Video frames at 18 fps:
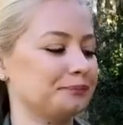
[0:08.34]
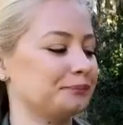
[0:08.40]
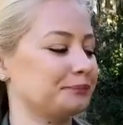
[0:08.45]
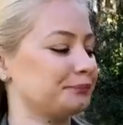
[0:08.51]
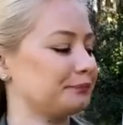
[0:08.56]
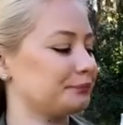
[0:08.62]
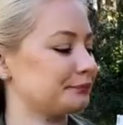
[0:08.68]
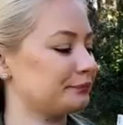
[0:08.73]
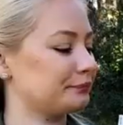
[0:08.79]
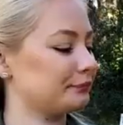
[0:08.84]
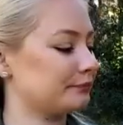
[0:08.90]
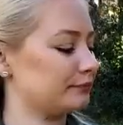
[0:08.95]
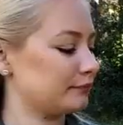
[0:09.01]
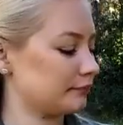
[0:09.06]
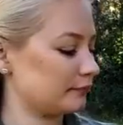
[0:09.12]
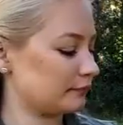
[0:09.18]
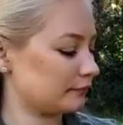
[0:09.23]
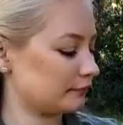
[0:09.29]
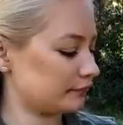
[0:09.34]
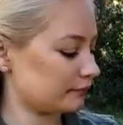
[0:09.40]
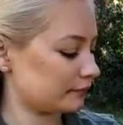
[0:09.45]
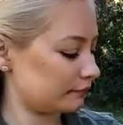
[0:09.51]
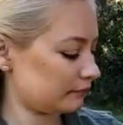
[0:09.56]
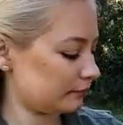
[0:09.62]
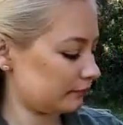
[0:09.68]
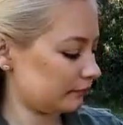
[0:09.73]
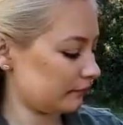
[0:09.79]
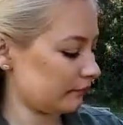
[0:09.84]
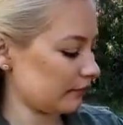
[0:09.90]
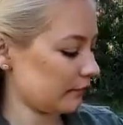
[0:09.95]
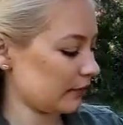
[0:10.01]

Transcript: [no speech]